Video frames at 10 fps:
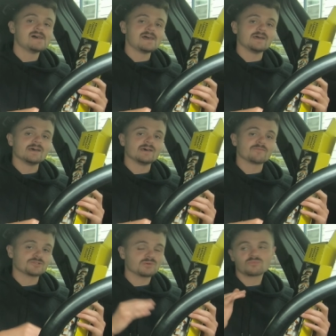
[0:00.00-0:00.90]
And
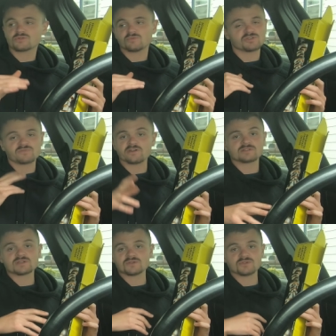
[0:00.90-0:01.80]
for some reason, we just
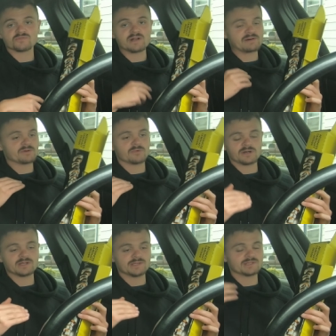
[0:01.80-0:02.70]
fantasize over it. I don't know what
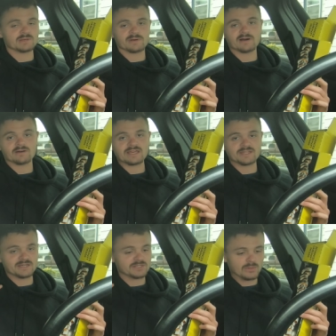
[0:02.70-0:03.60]
it is about that
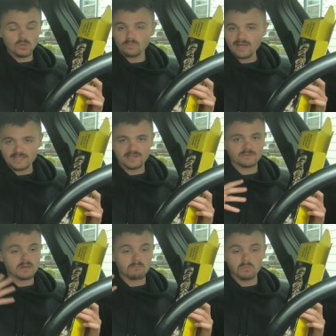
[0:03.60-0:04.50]
nice loop back
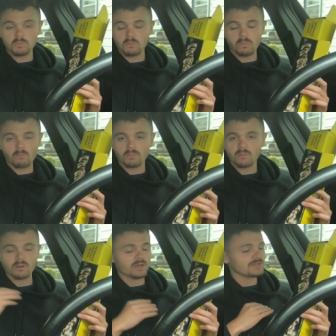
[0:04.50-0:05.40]
there. That blip, blip, blip,
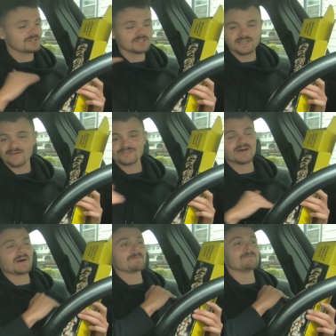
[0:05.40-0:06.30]
blip, blip. It just sounds
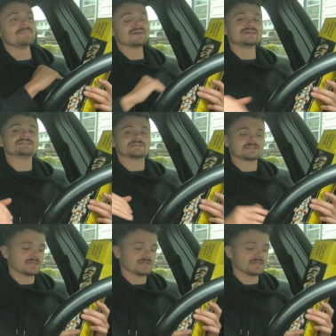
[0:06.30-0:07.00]
amazing.